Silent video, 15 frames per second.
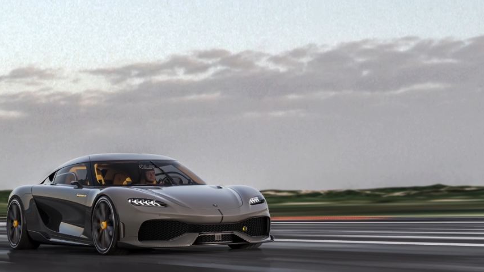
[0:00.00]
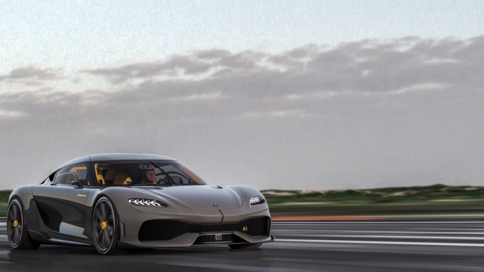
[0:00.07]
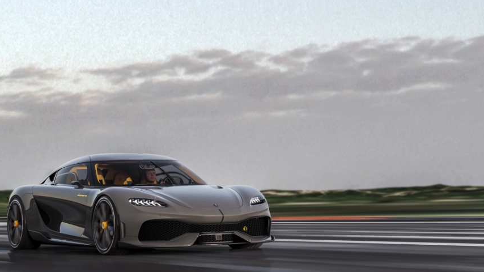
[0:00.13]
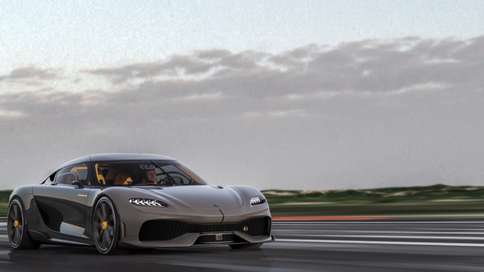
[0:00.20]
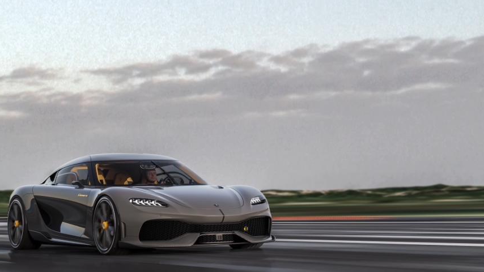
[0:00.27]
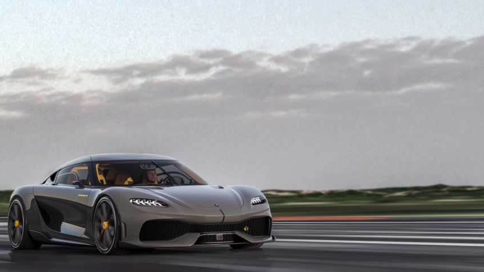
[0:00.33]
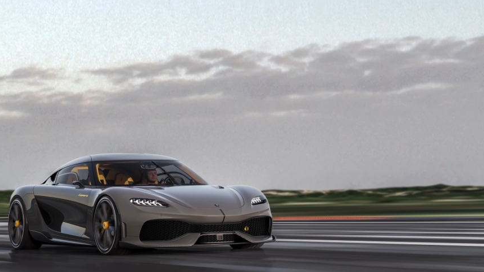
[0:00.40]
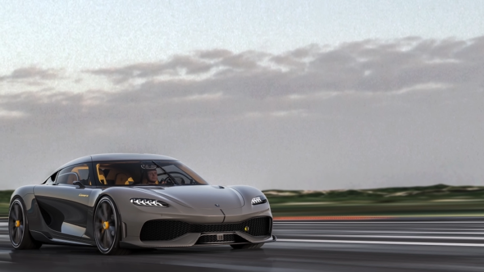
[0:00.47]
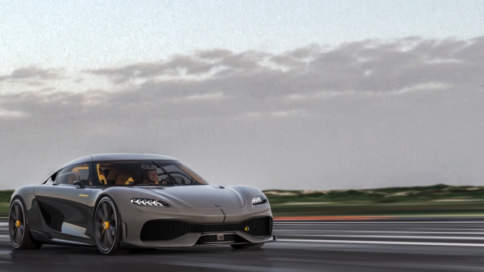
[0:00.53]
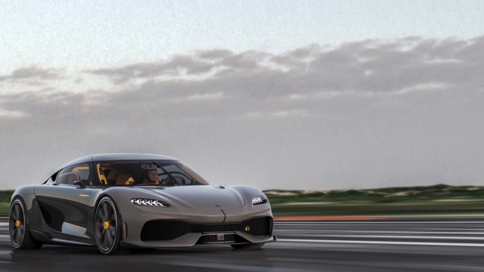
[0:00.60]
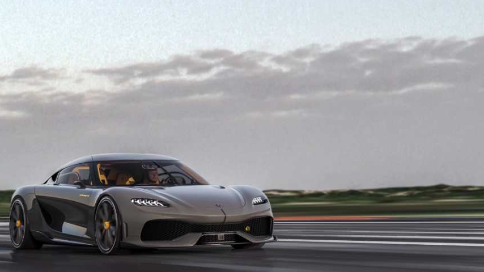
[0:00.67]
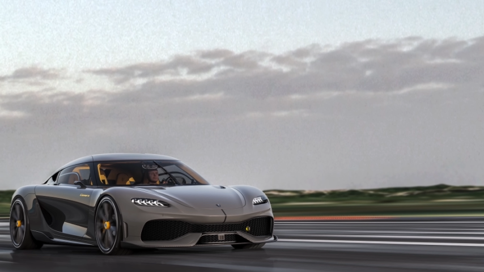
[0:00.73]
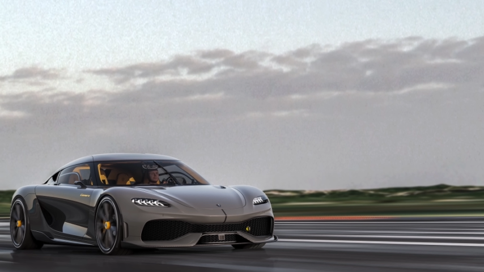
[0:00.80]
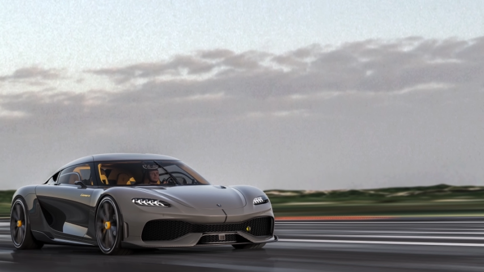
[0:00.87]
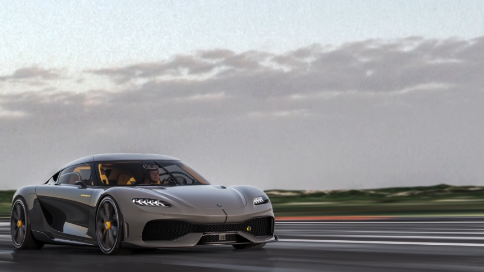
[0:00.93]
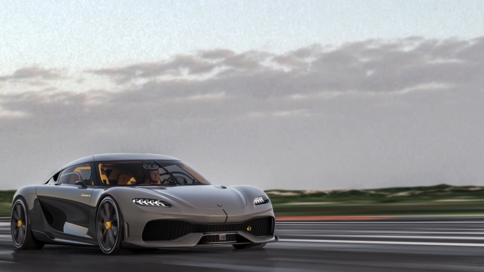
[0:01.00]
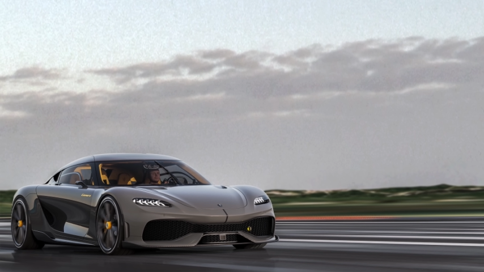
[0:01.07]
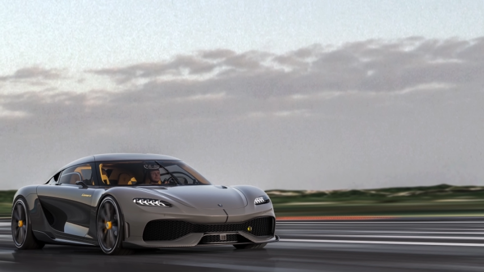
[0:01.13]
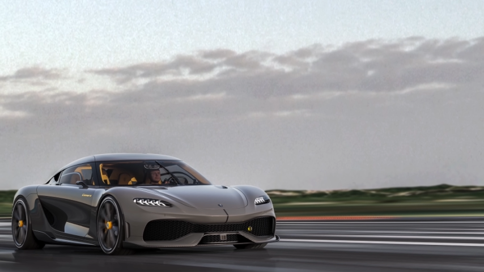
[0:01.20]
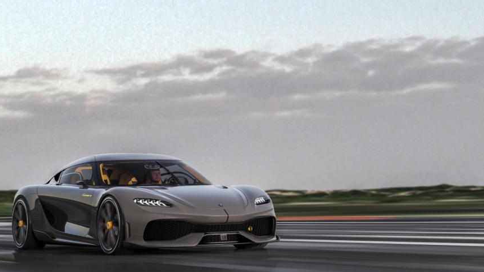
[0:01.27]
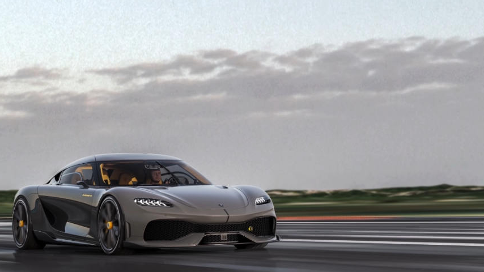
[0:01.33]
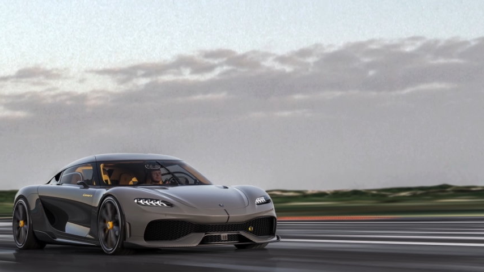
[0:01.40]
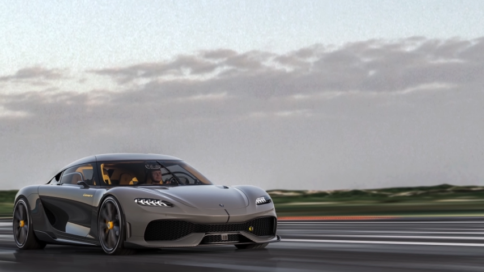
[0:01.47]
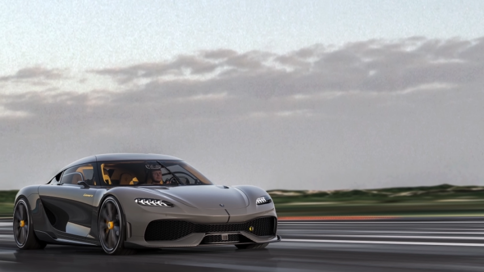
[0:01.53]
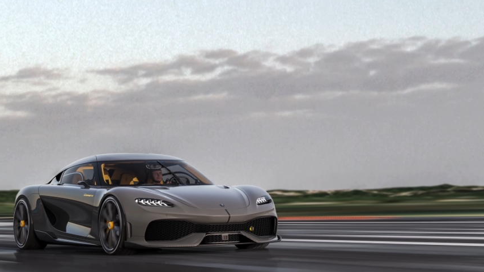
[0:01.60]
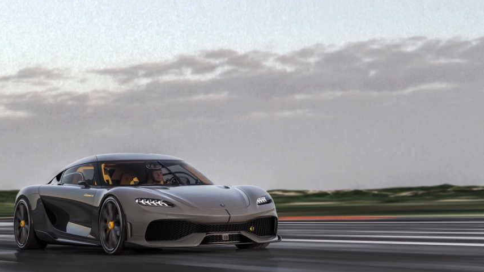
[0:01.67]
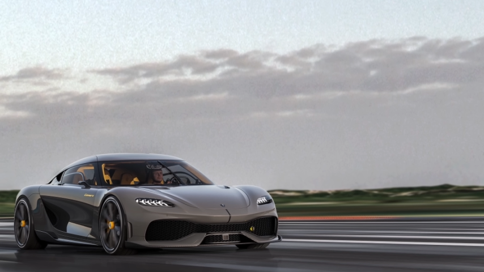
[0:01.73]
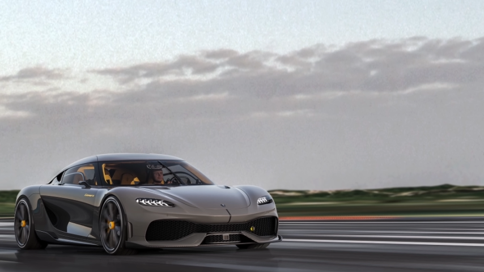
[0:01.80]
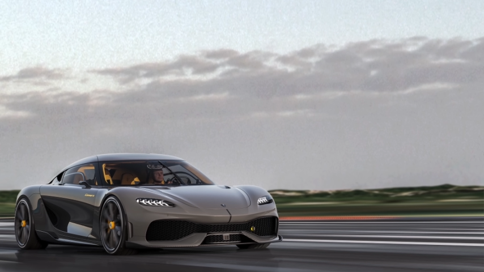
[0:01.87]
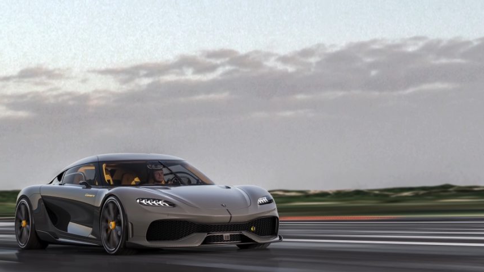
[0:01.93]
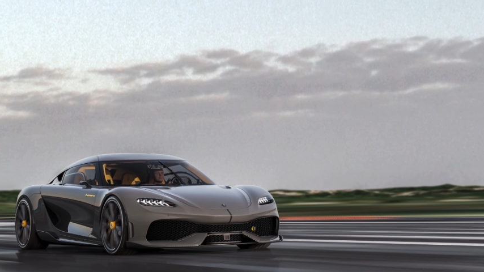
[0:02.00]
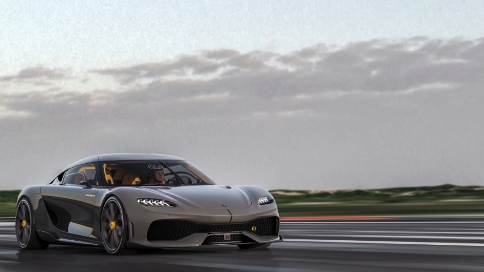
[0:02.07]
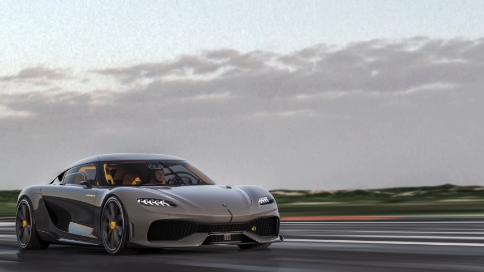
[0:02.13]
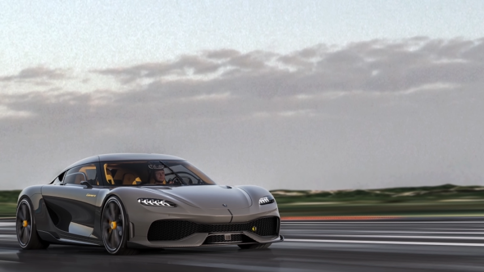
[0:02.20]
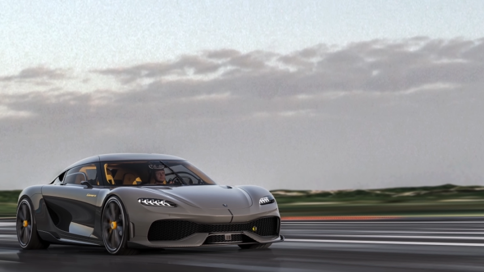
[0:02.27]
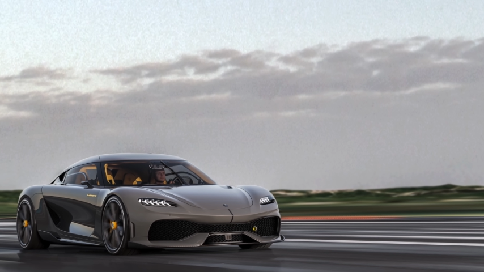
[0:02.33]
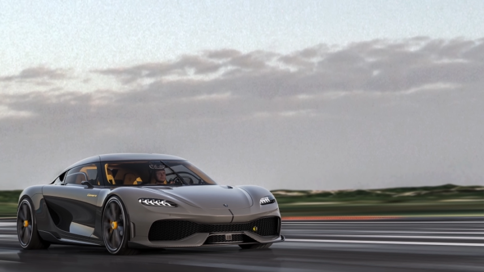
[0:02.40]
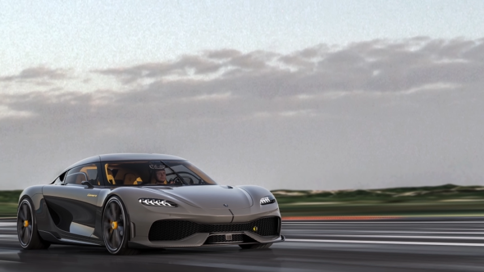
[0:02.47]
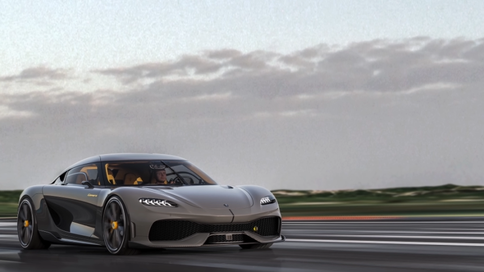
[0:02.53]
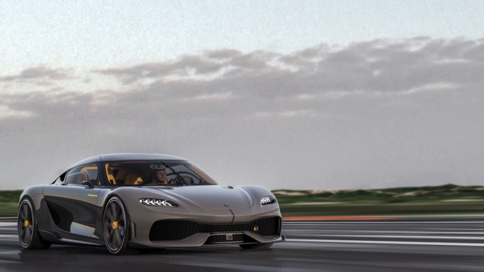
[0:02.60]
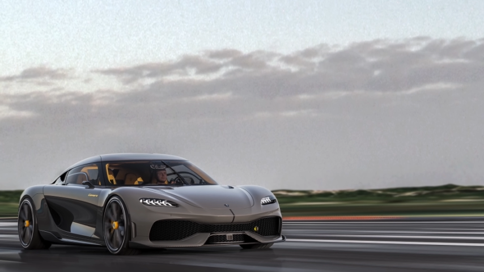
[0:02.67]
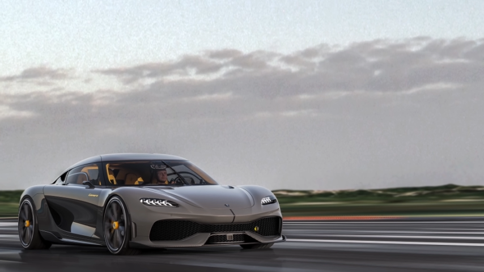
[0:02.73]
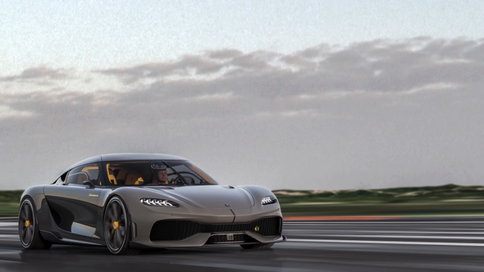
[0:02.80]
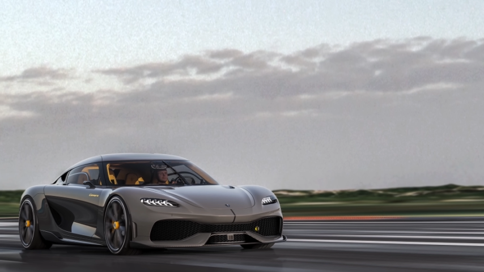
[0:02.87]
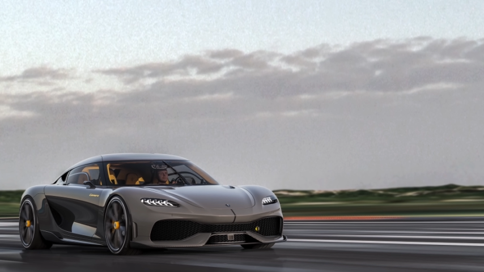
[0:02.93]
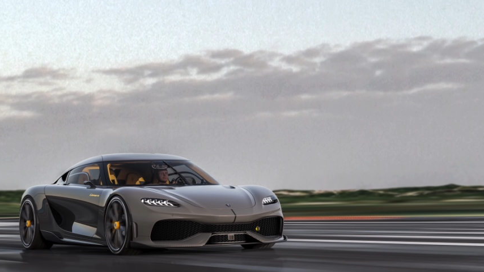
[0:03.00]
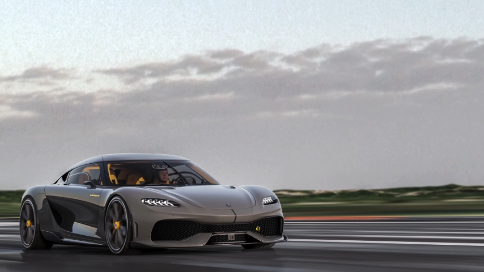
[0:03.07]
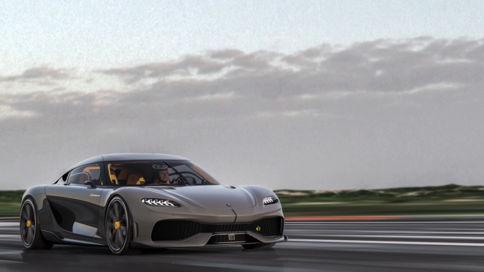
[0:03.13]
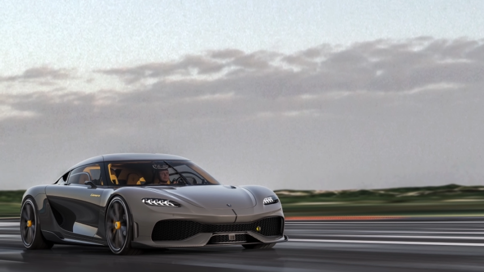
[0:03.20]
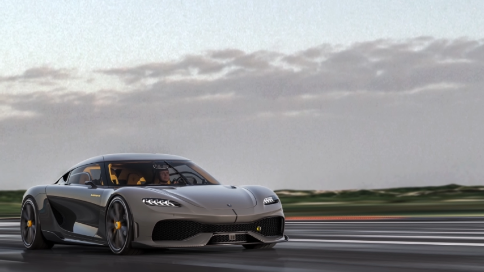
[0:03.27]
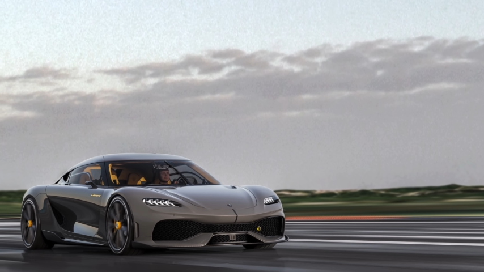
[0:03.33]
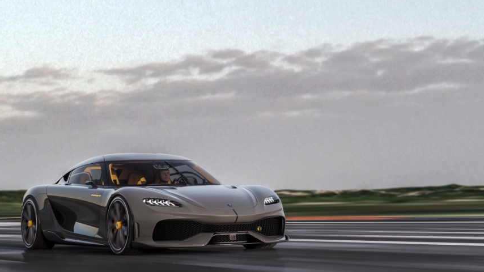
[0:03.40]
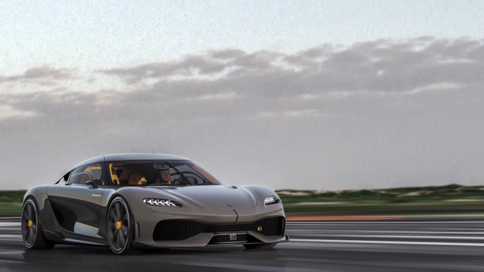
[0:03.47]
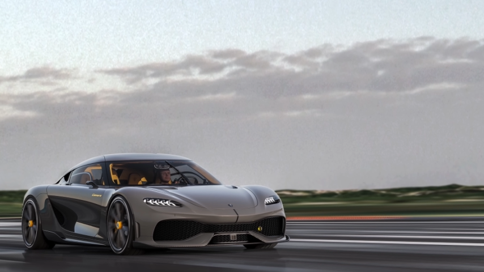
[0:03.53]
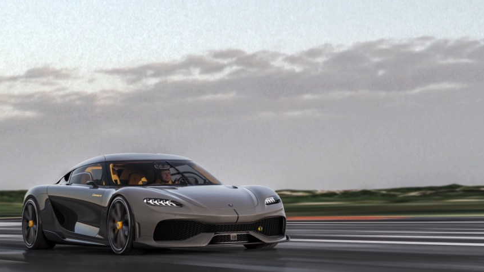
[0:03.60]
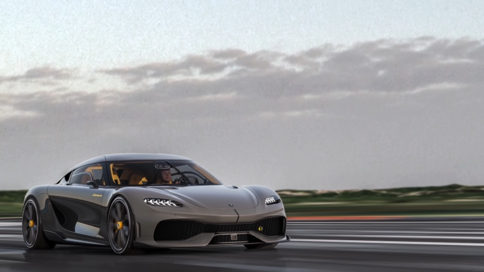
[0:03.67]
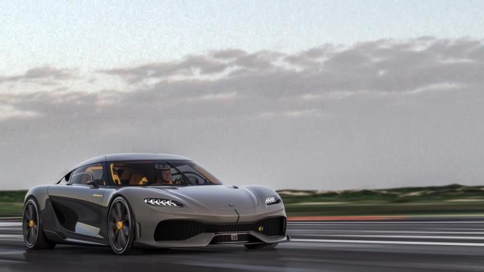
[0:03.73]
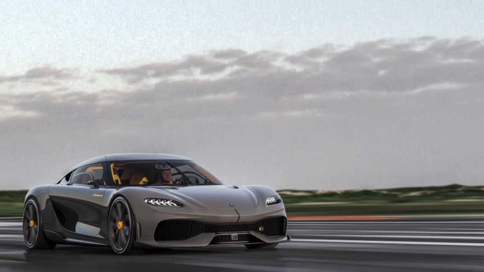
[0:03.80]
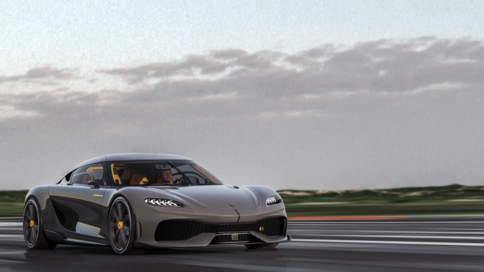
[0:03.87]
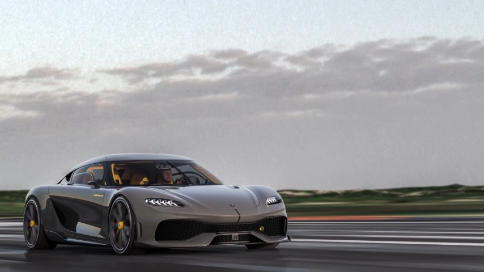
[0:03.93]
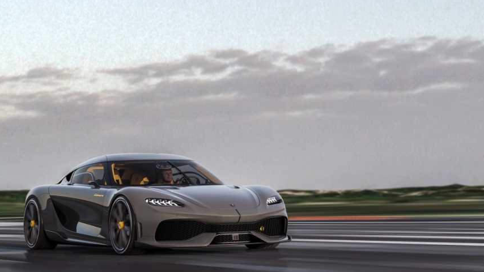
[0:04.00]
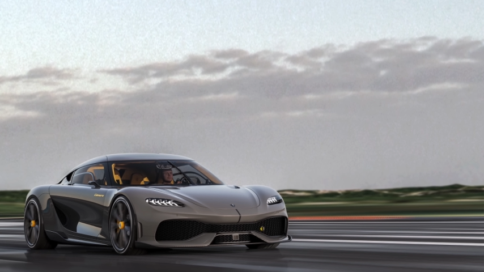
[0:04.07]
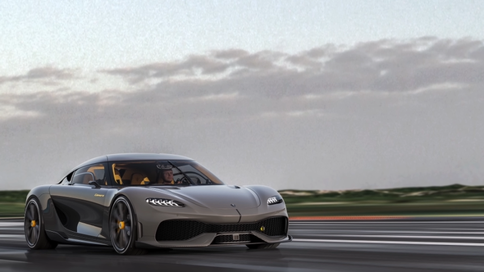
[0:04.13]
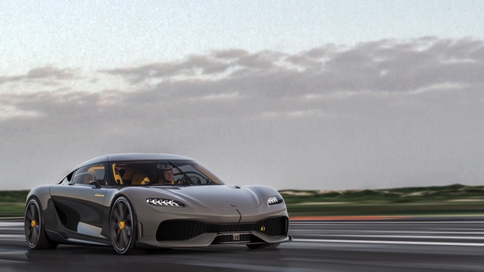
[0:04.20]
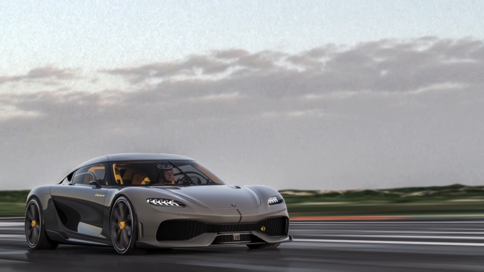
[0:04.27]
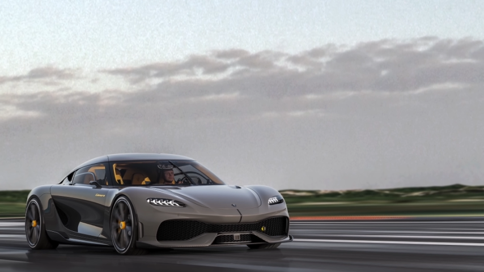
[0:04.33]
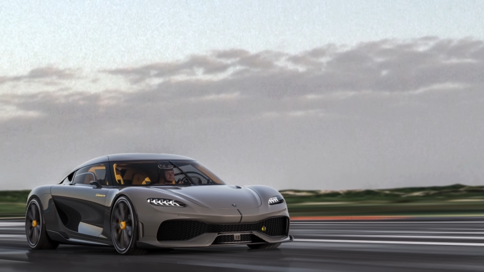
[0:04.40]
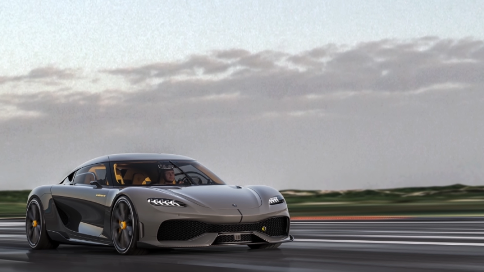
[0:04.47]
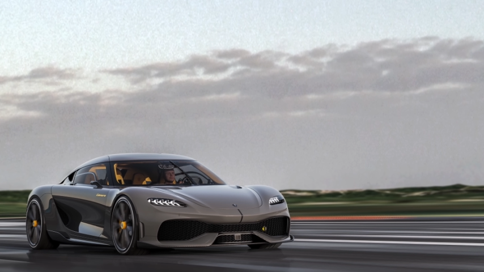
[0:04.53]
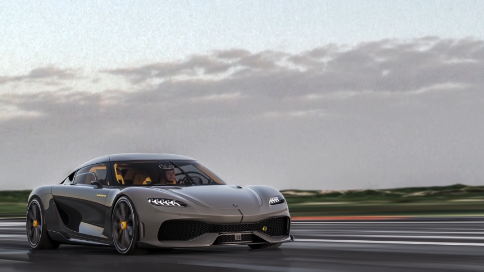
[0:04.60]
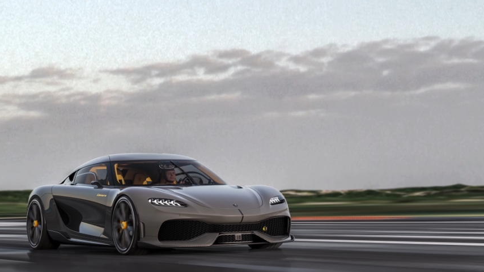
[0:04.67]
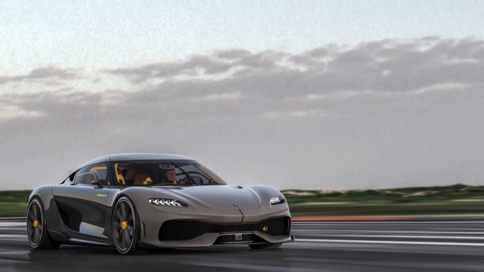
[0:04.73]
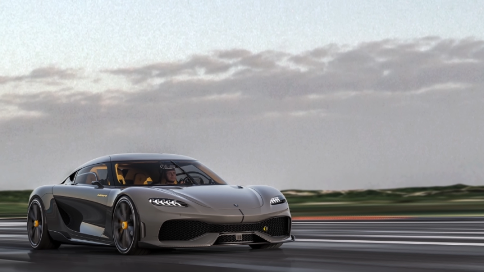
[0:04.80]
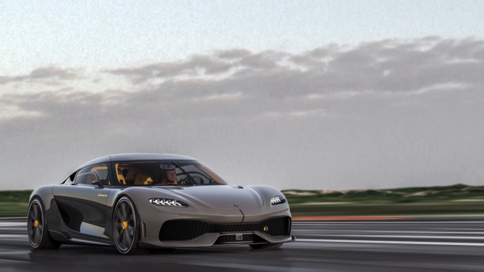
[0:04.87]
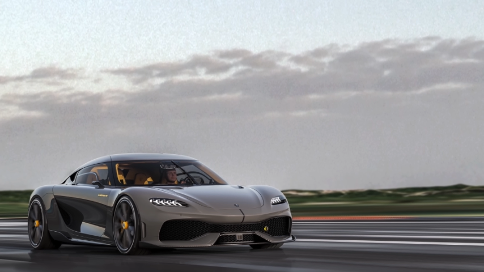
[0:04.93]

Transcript: (no speaker visible)